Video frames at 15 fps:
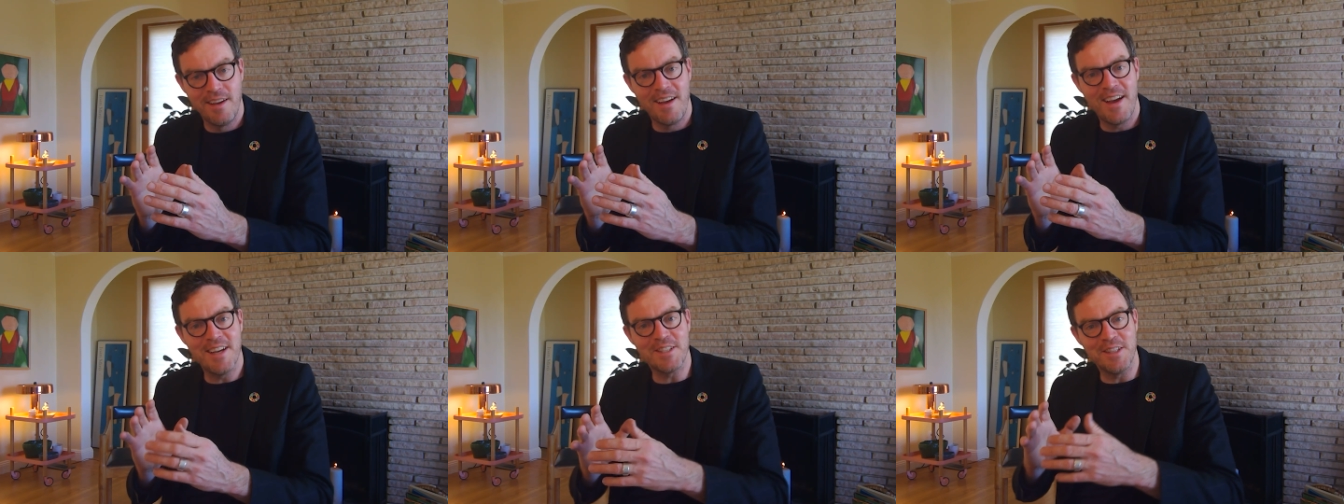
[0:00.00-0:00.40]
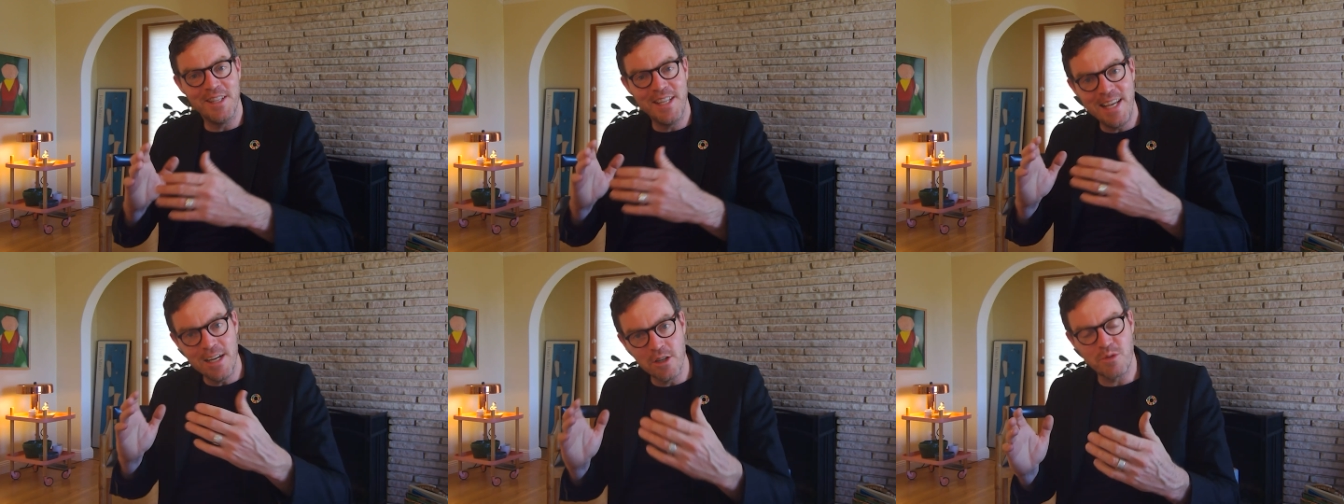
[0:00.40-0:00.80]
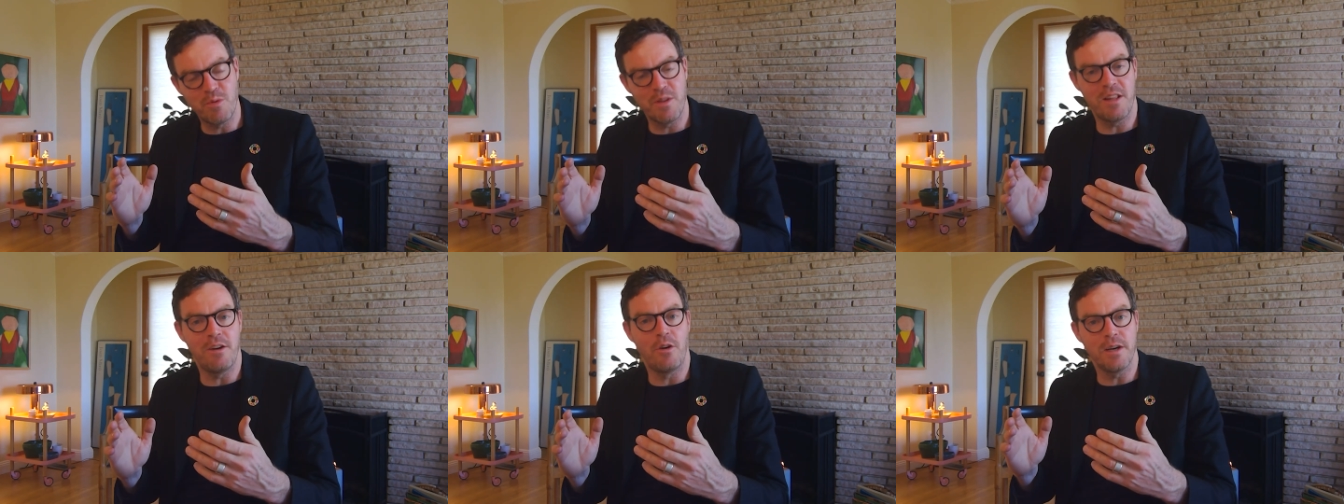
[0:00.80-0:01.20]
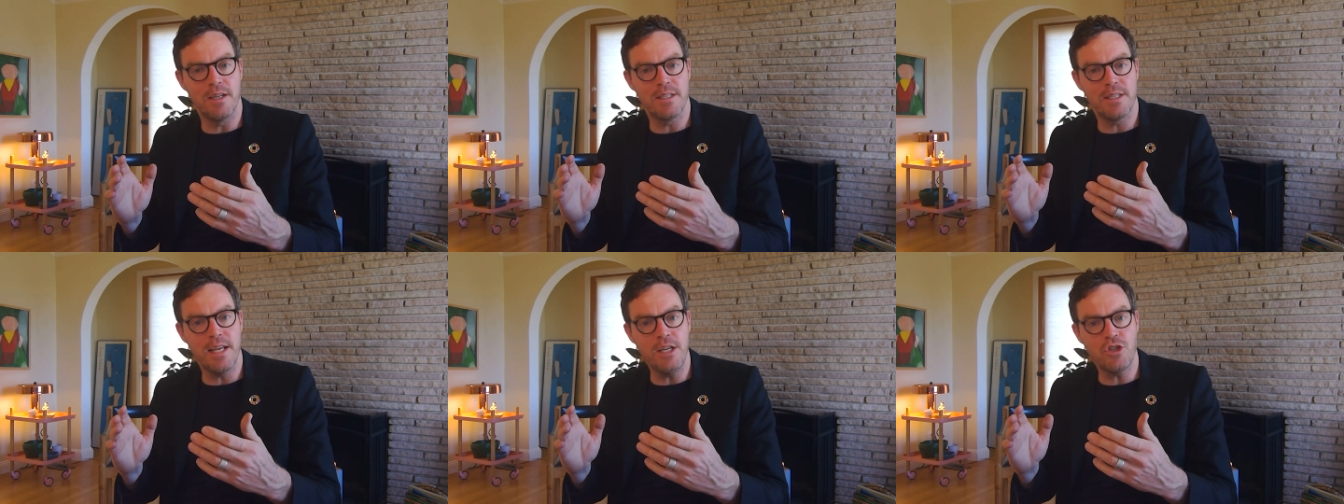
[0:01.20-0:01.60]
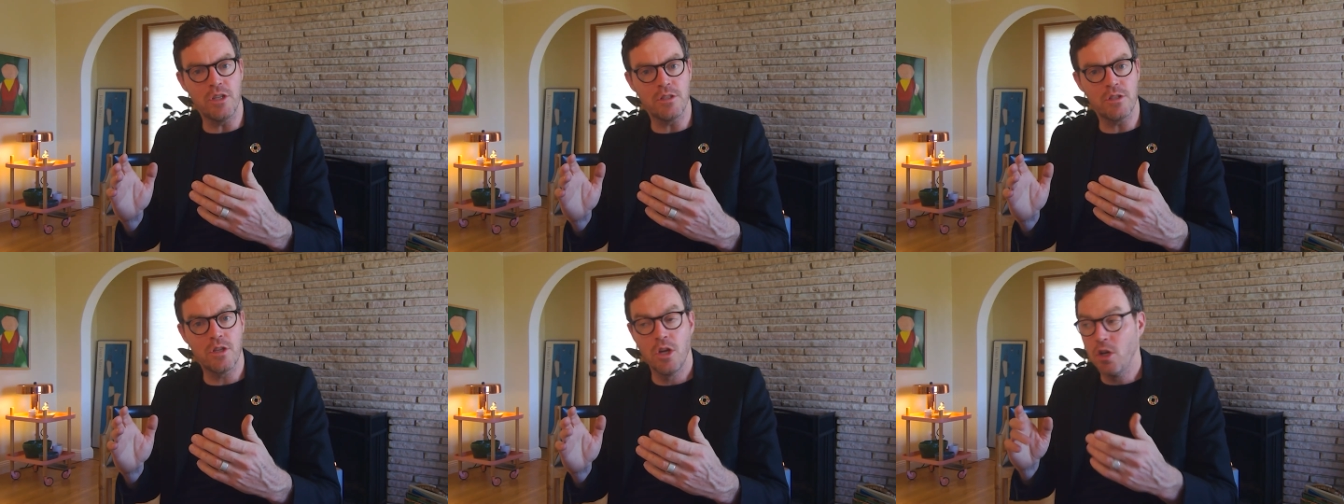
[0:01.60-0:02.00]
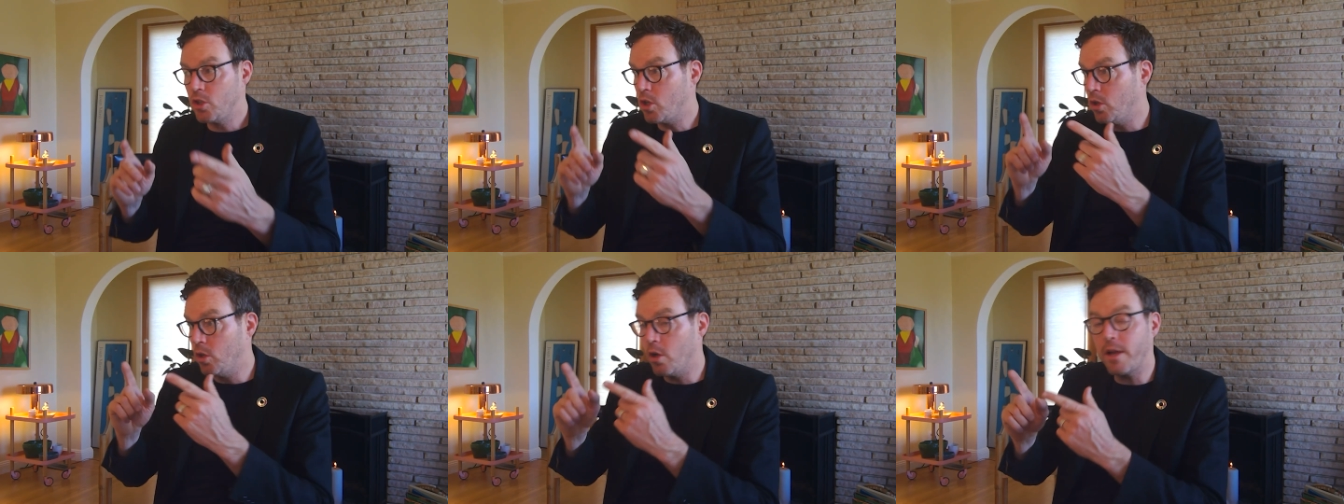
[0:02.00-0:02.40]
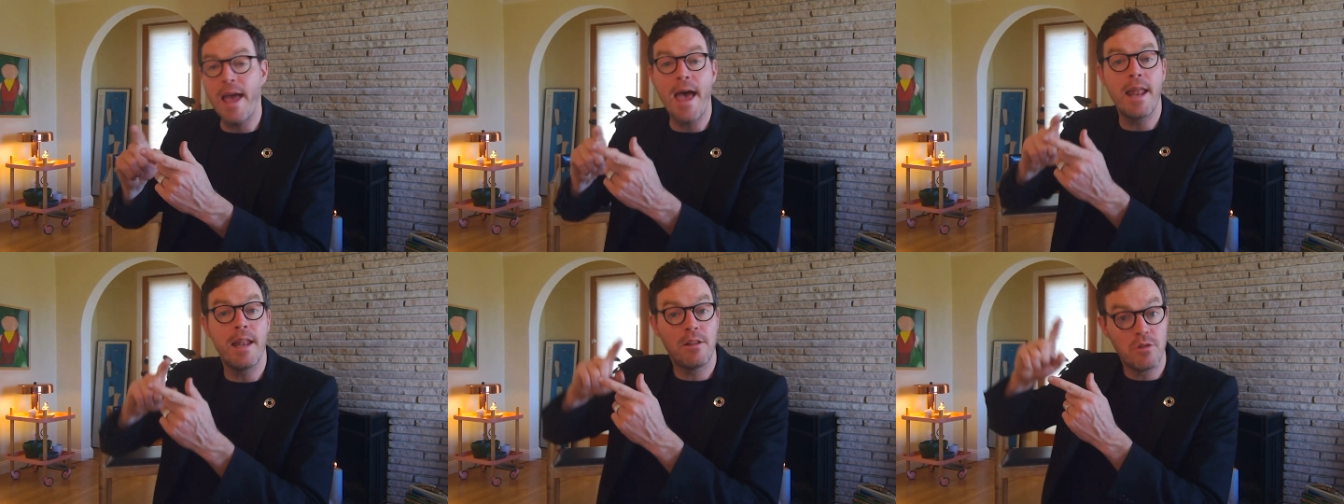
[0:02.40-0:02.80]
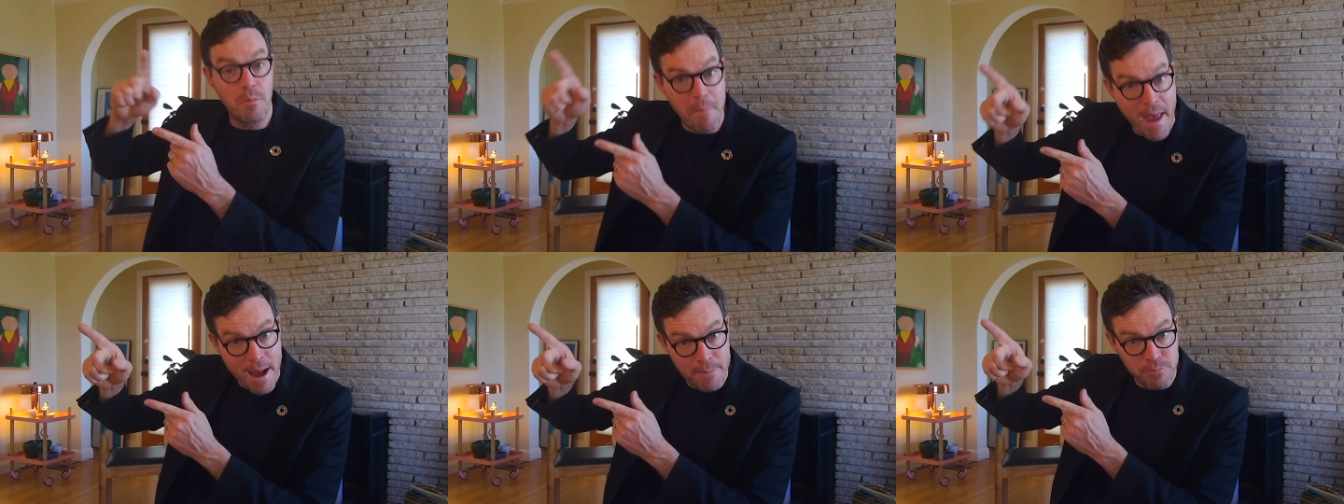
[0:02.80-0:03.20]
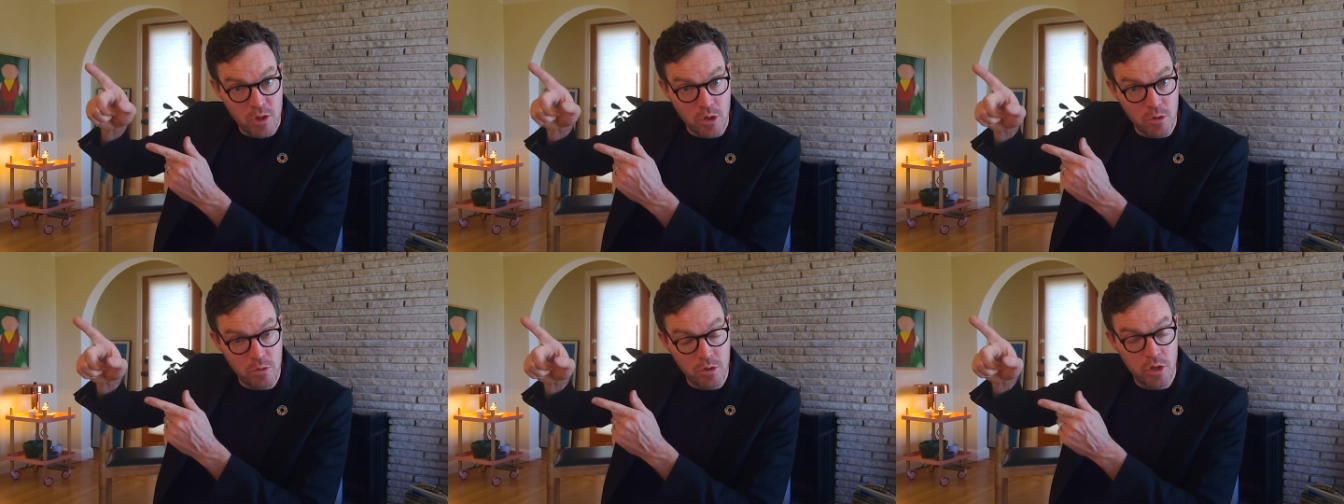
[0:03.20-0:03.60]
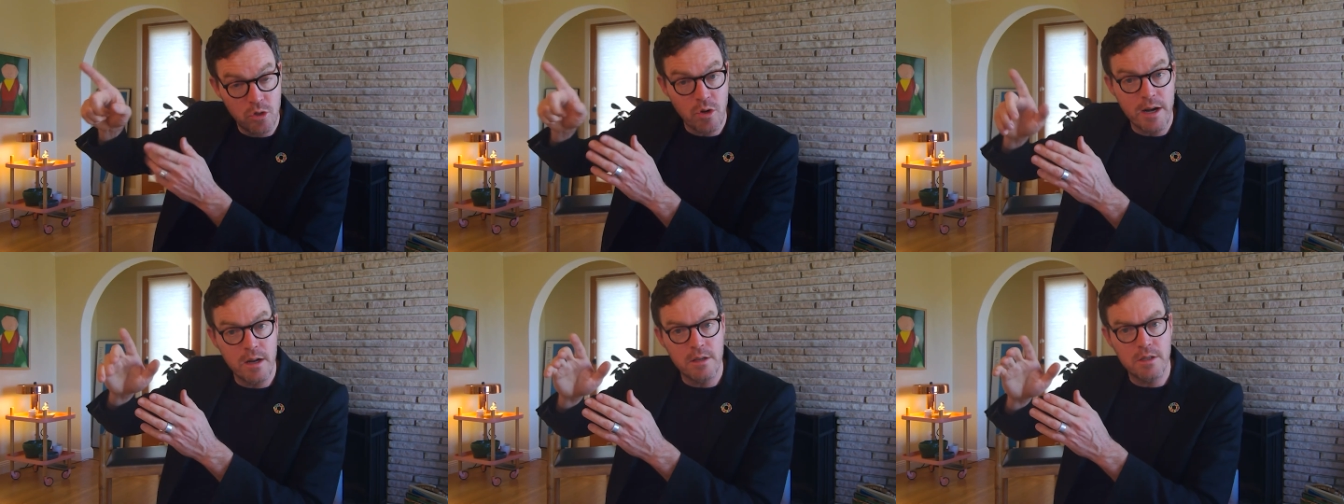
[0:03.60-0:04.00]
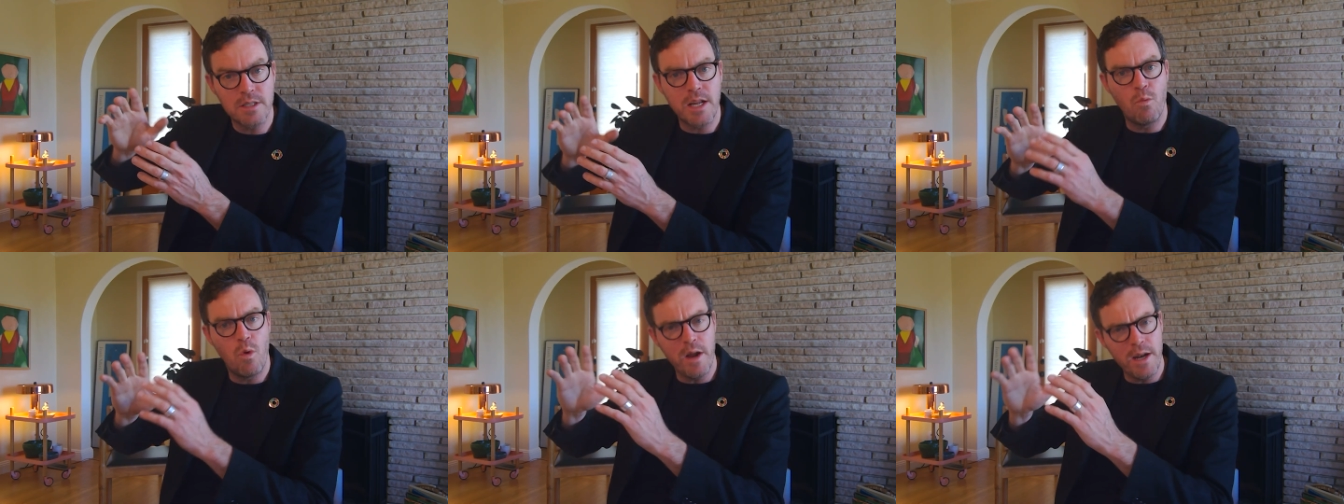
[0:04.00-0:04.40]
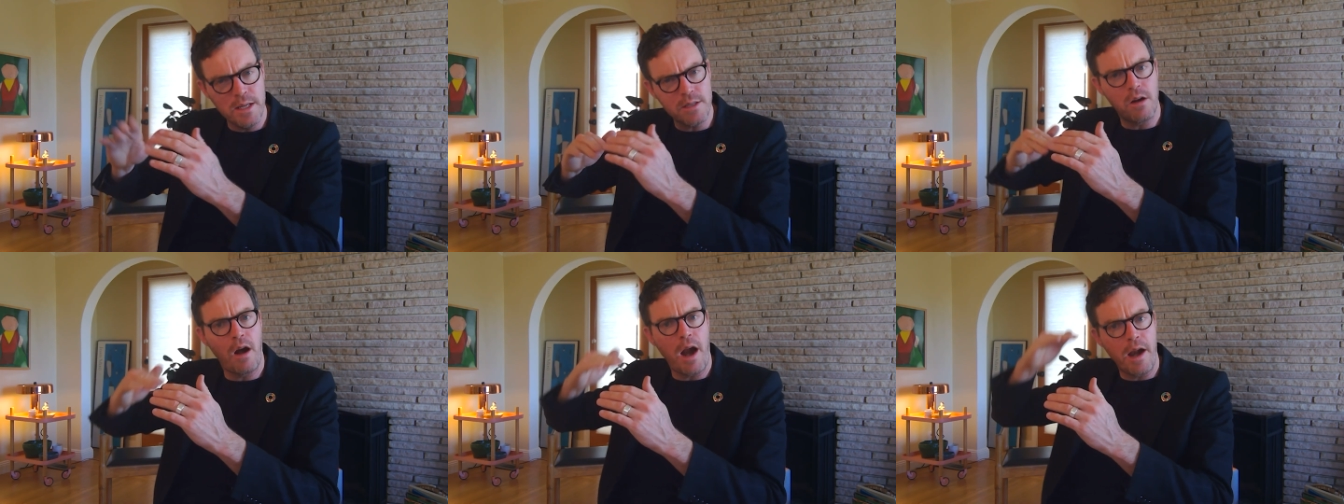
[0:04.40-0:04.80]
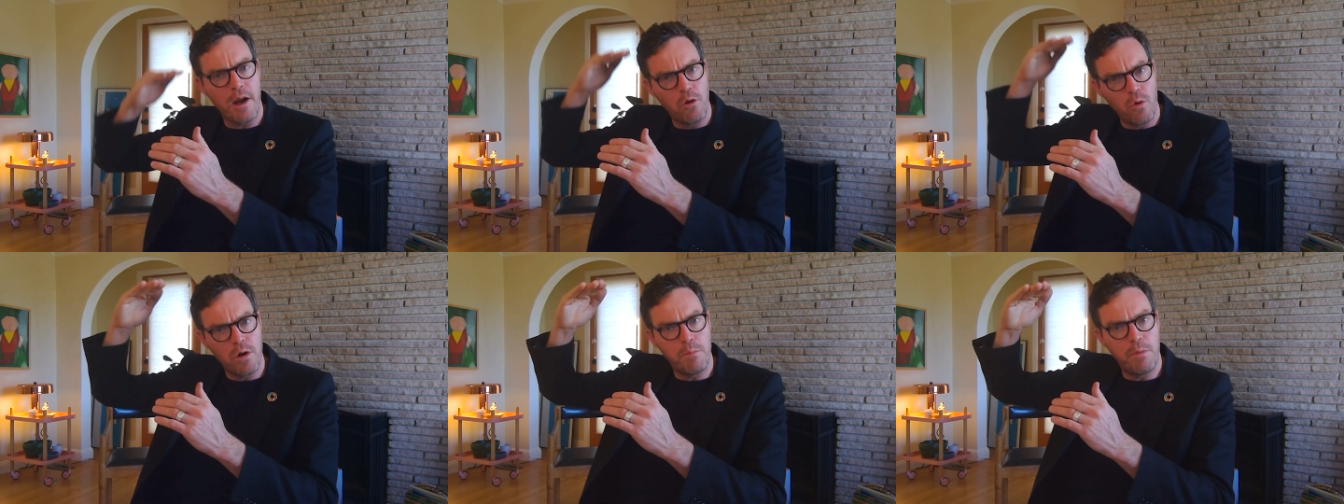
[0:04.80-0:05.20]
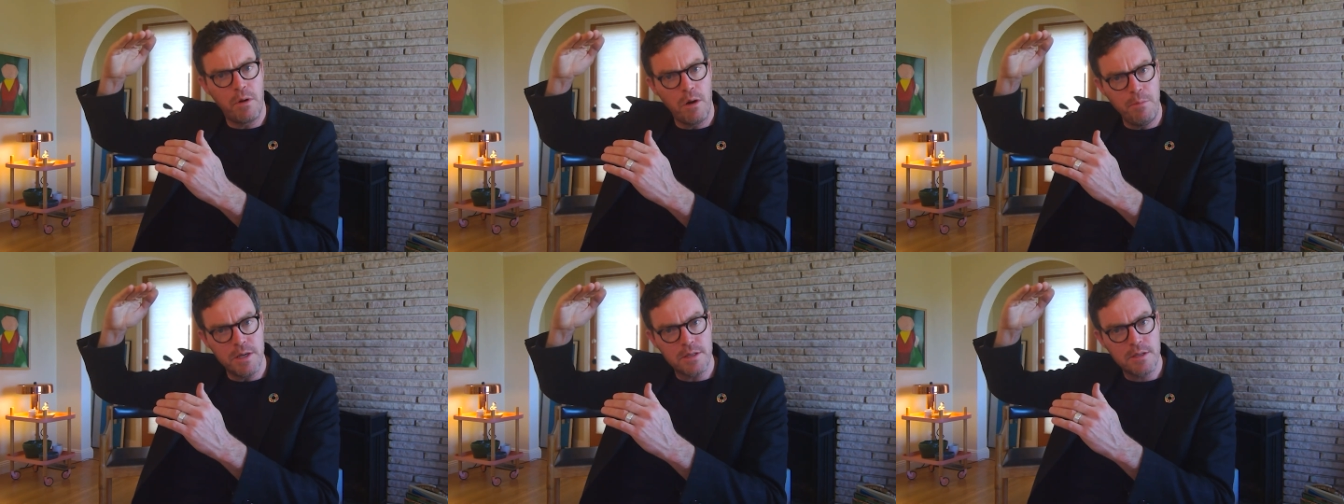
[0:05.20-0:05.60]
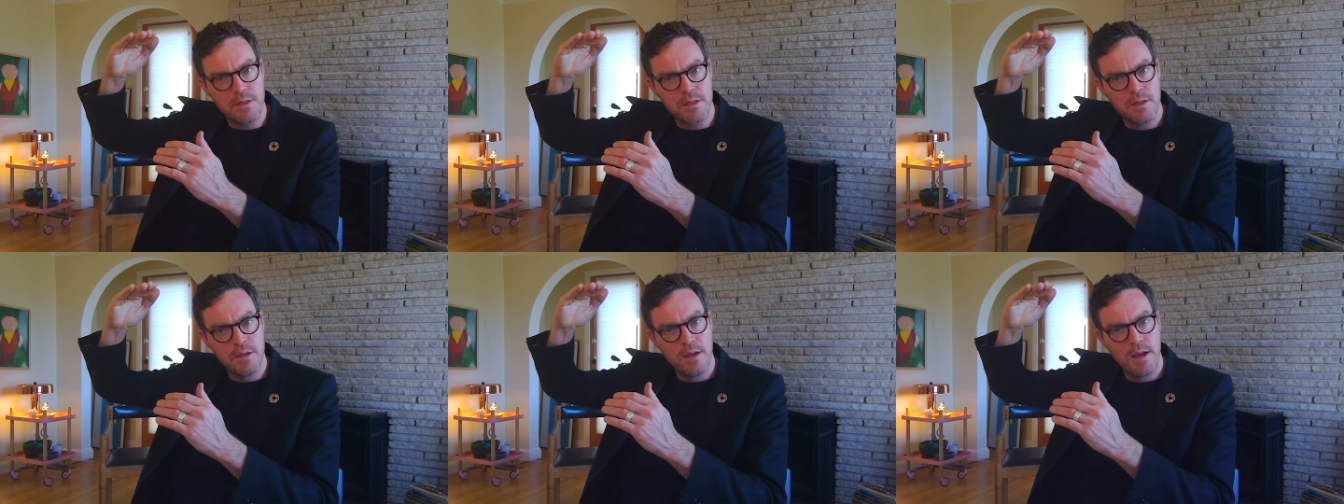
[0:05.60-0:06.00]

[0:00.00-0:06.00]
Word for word: as leaders within our organizations to look at, to map to try to understand what is our higher order purpose.